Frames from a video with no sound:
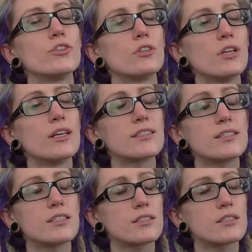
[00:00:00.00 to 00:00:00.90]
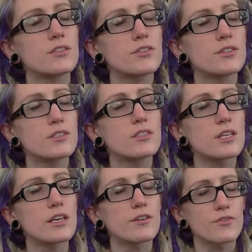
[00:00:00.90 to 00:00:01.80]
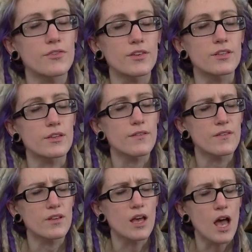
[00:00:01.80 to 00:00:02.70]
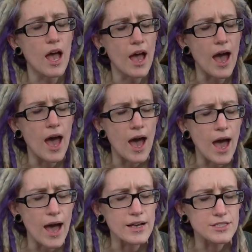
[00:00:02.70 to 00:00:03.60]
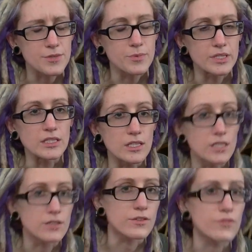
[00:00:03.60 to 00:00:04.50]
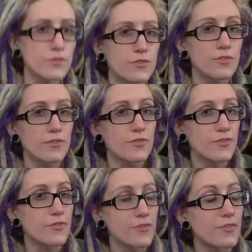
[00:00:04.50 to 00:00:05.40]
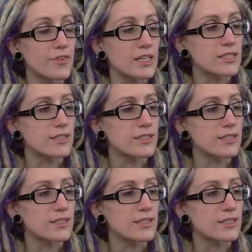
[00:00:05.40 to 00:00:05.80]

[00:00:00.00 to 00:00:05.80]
let's see if an aspirin can fix